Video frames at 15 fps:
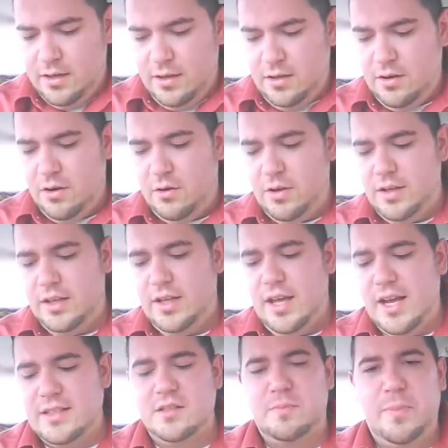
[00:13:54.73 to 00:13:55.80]
you know, he
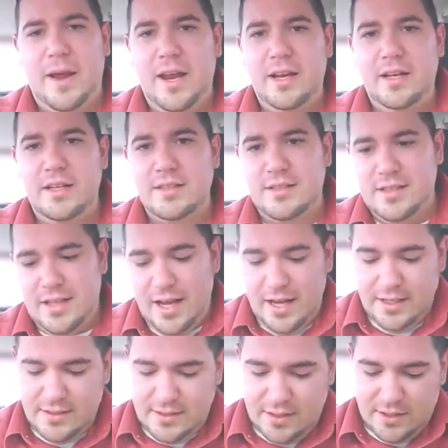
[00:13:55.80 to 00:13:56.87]
has this pain in his
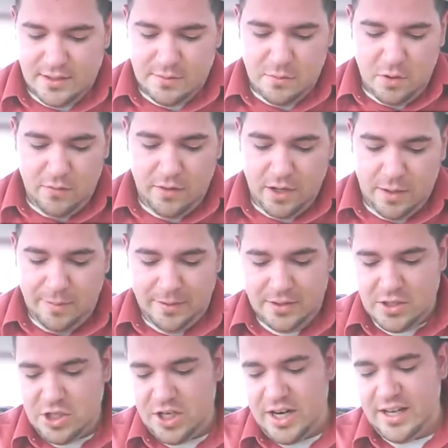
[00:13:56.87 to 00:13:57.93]
legs, and it's moving up
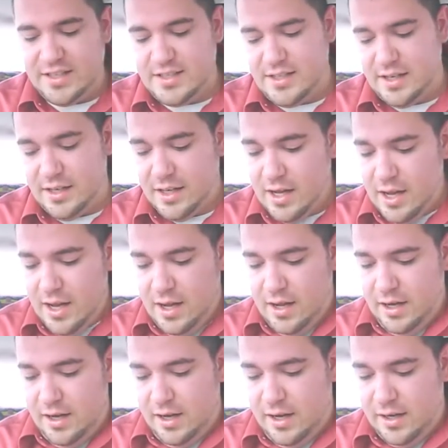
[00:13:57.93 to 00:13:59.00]
his chest, and
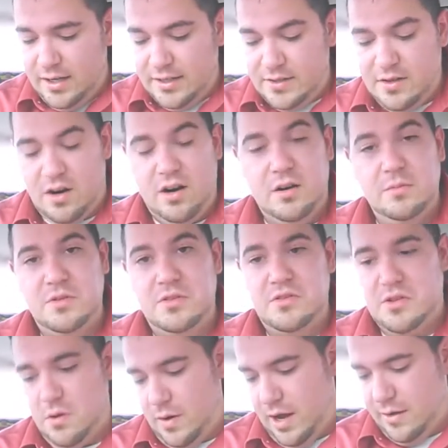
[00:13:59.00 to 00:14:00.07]
his arms are
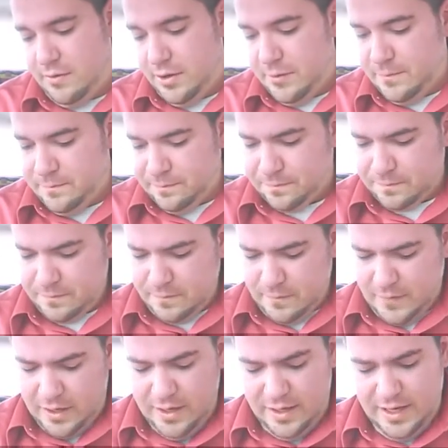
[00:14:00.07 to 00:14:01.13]
so heavy,
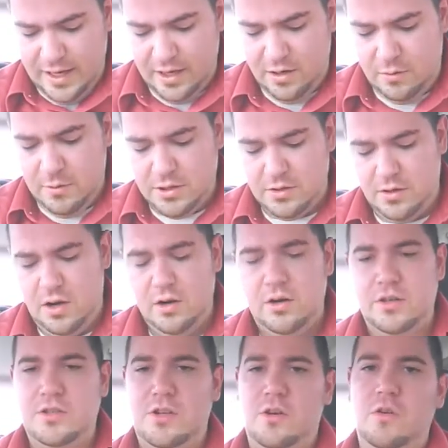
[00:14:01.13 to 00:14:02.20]
and he can't go much
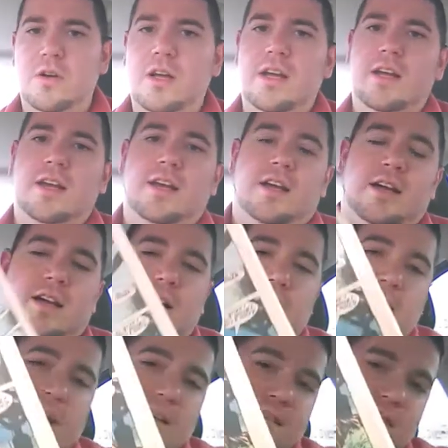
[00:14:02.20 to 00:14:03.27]
longer. So
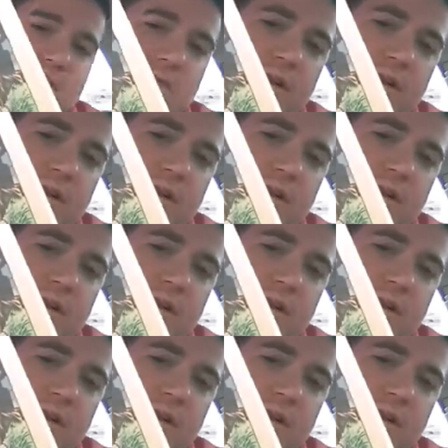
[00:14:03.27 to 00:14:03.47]
as they're